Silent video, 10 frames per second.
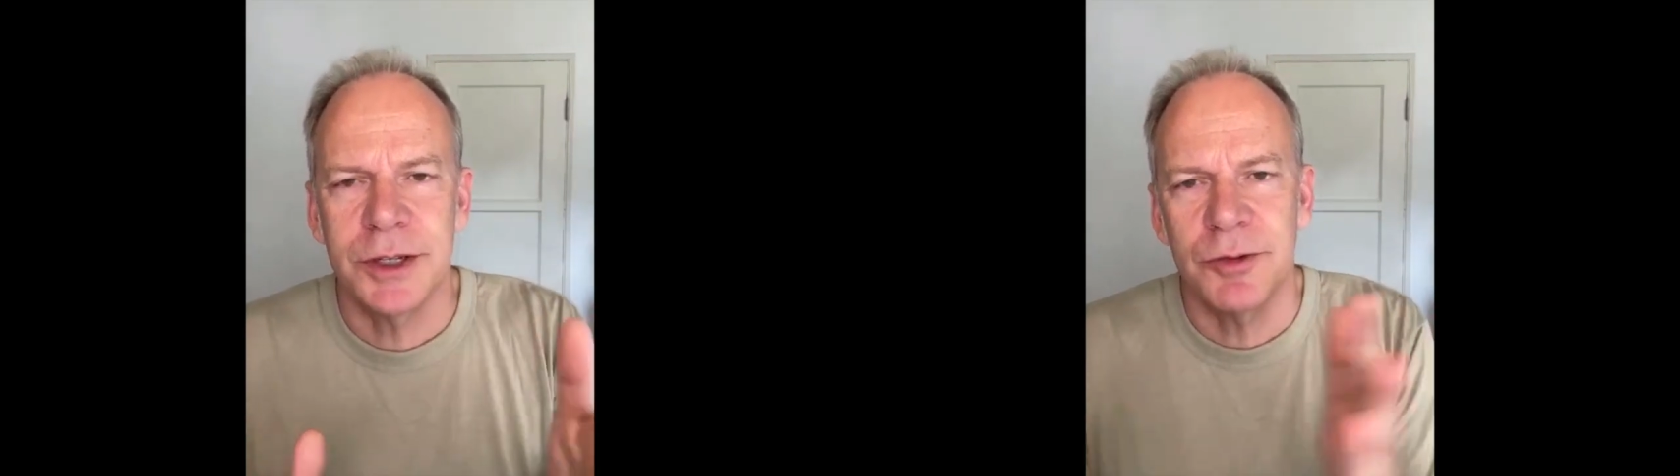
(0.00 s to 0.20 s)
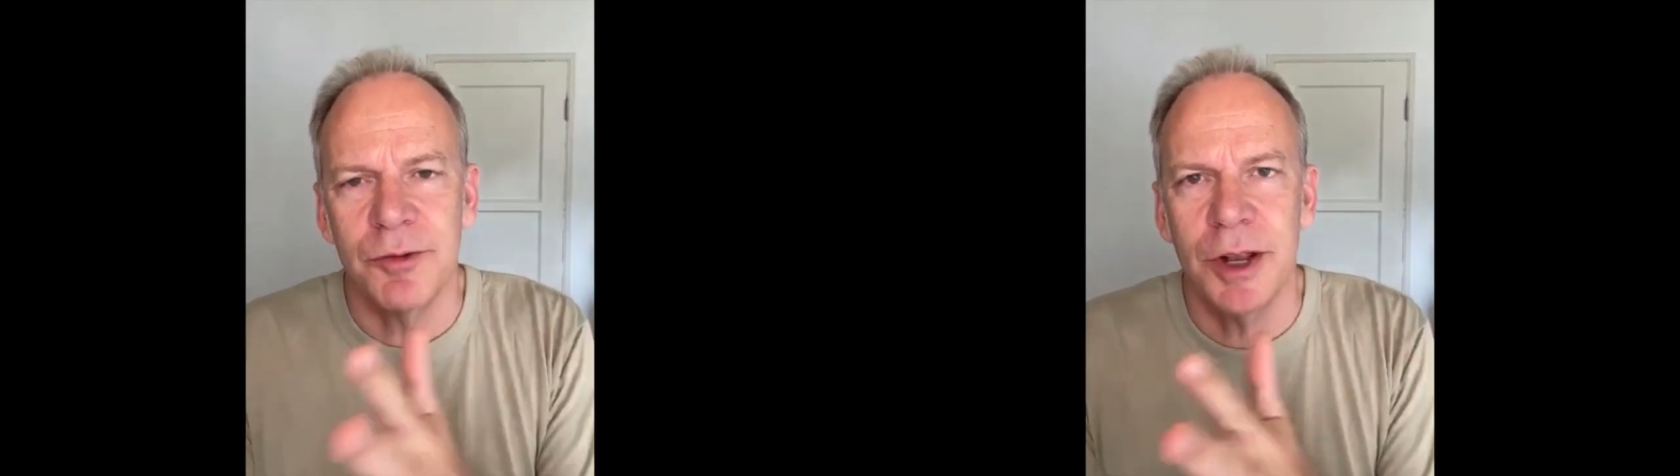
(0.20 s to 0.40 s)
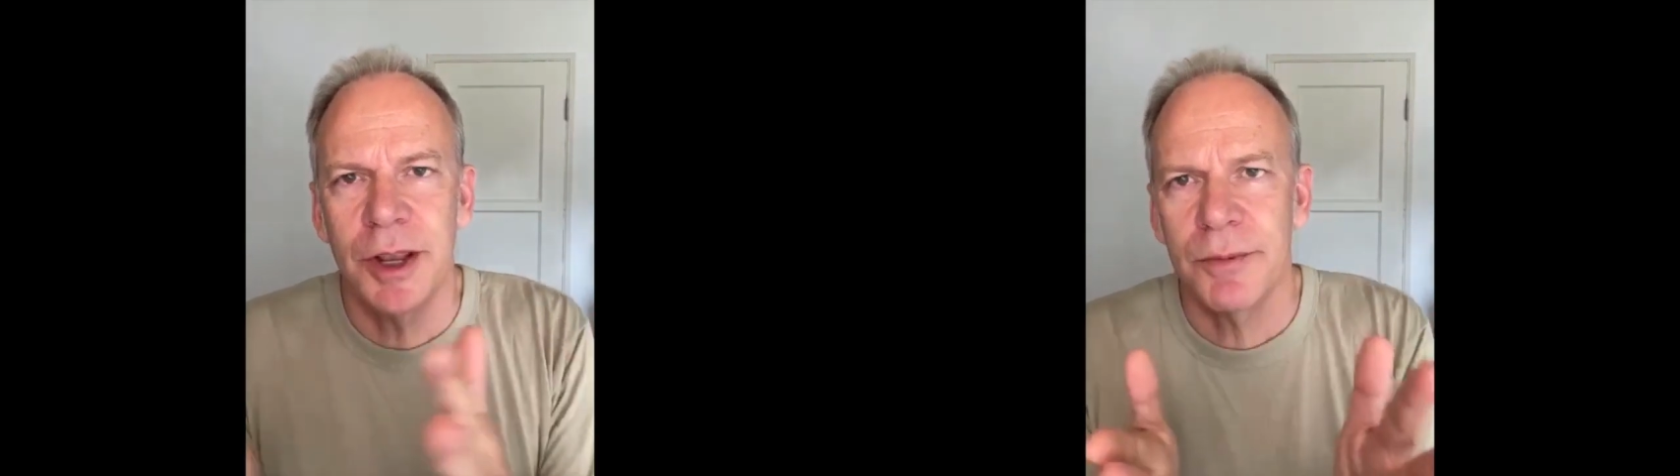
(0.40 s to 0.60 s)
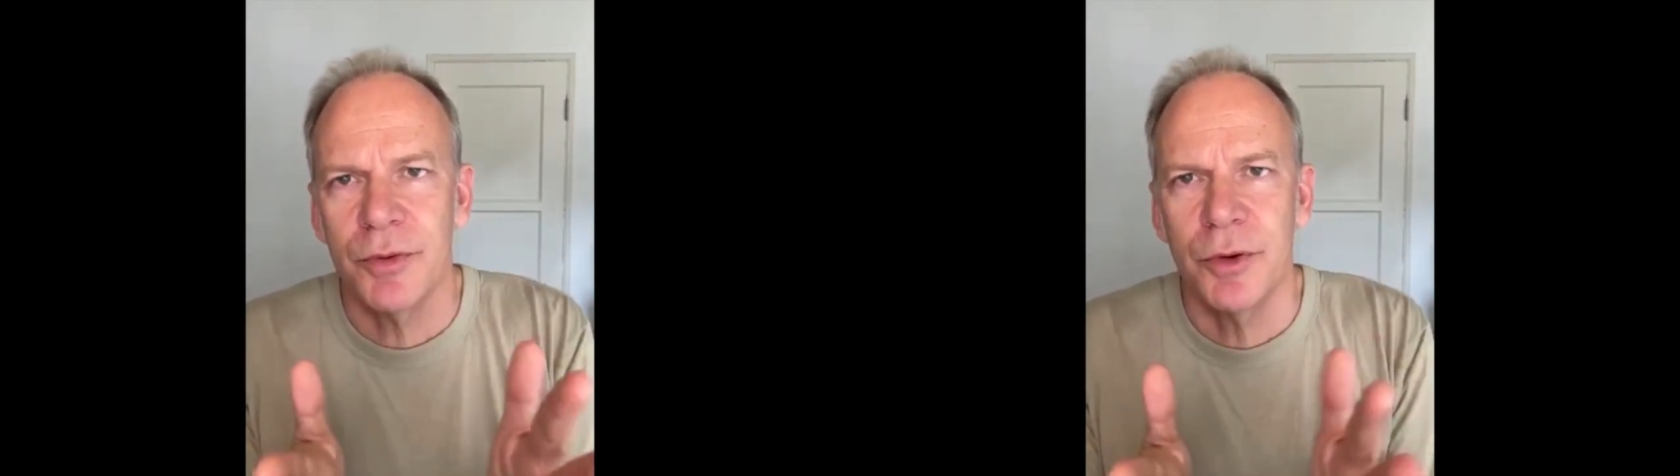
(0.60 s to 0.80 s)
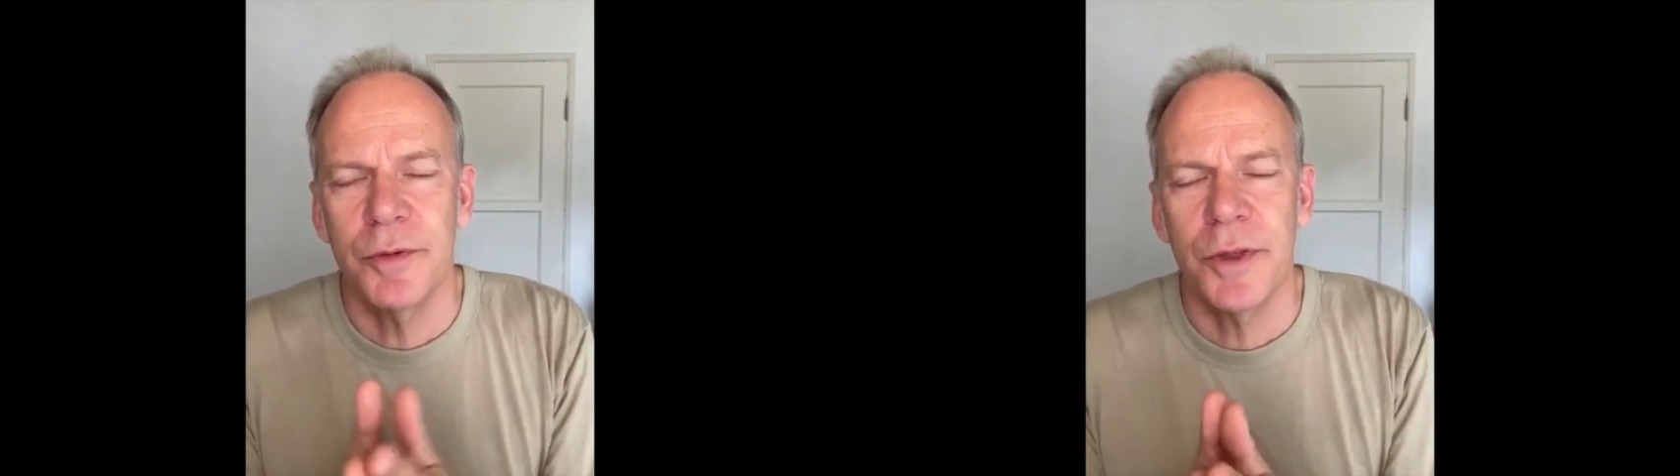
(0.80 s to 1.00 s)
really
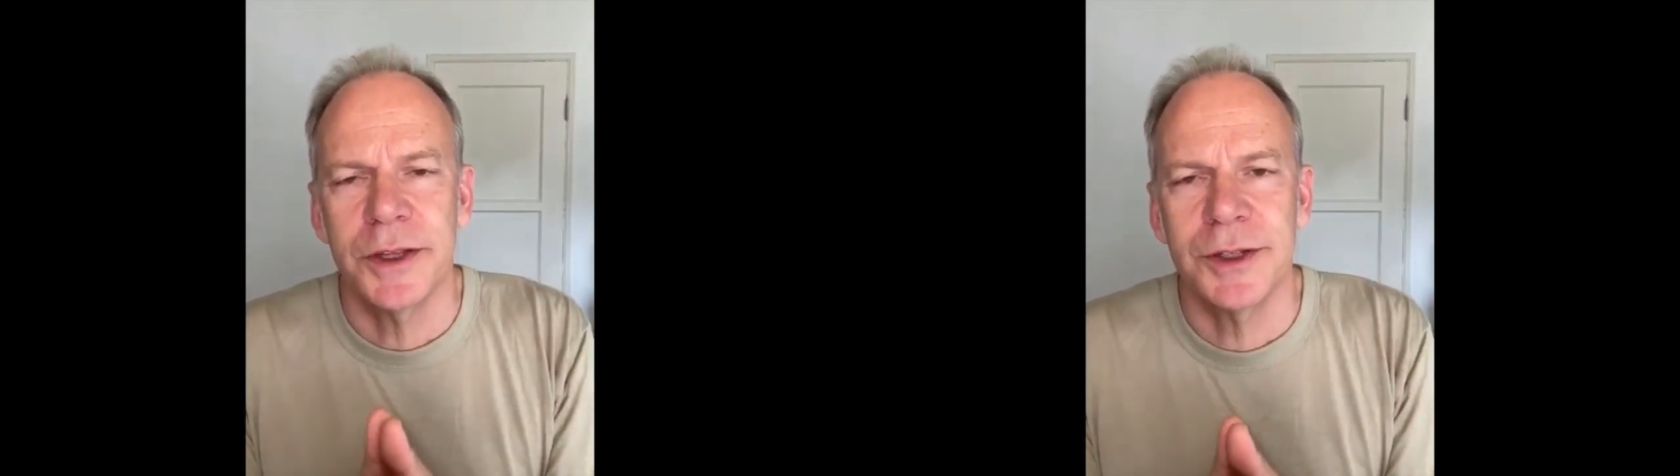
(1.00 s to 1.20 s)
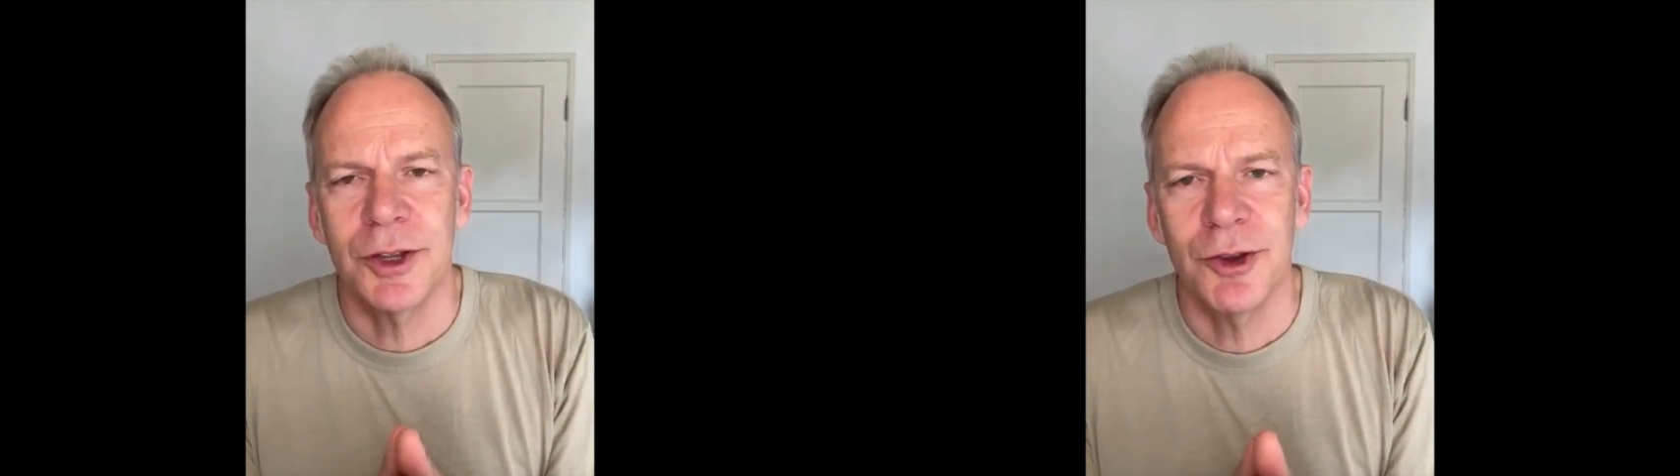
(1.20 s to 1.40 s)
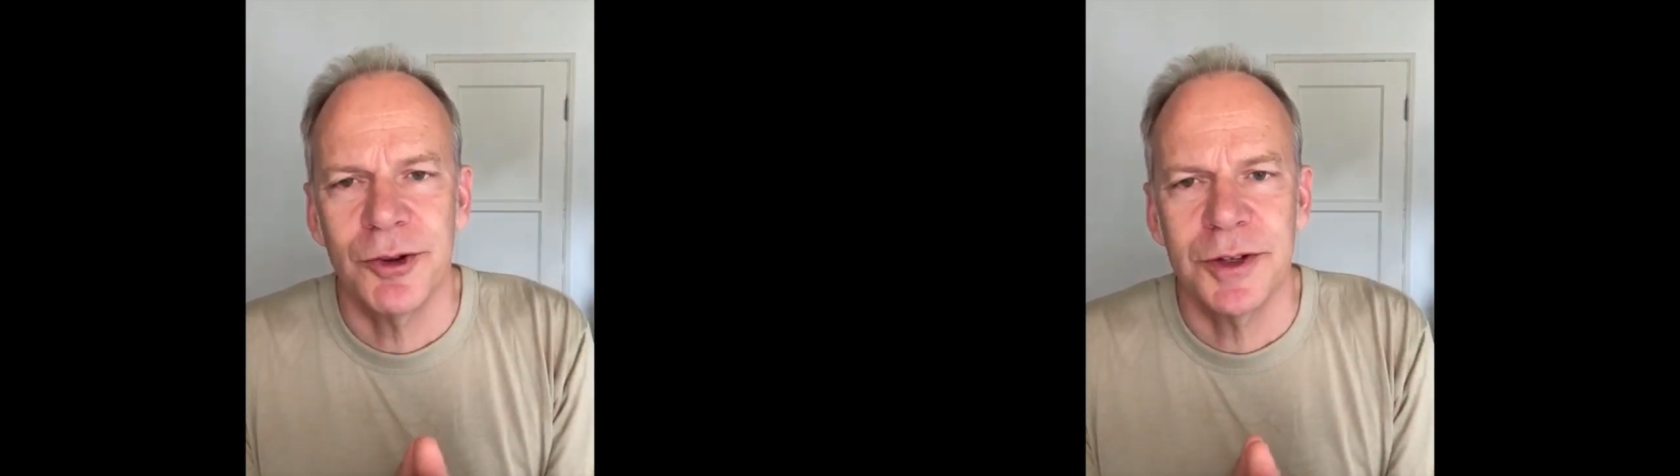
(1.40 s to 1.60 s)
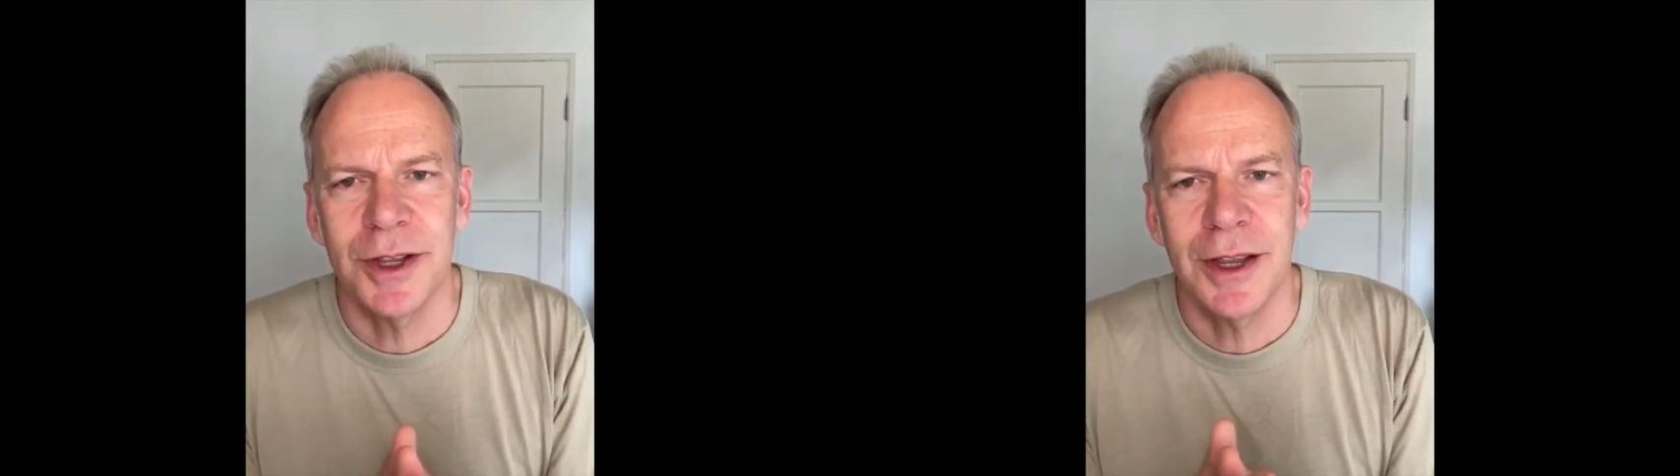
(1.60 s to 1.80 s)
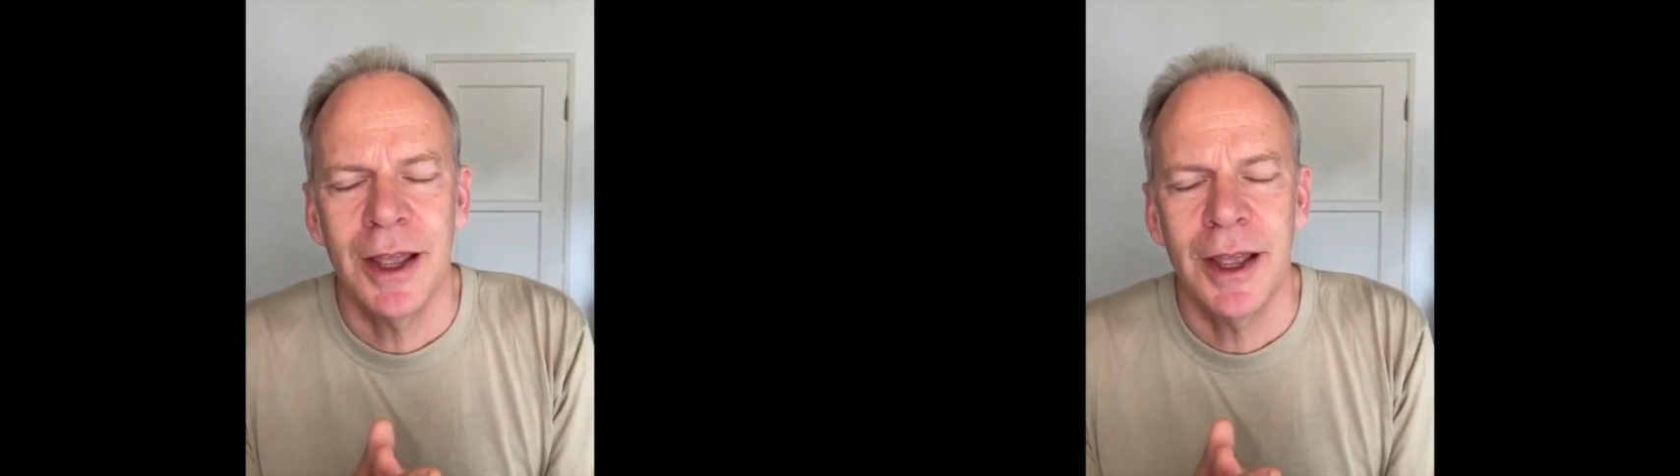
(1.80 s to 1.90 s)
improve their security.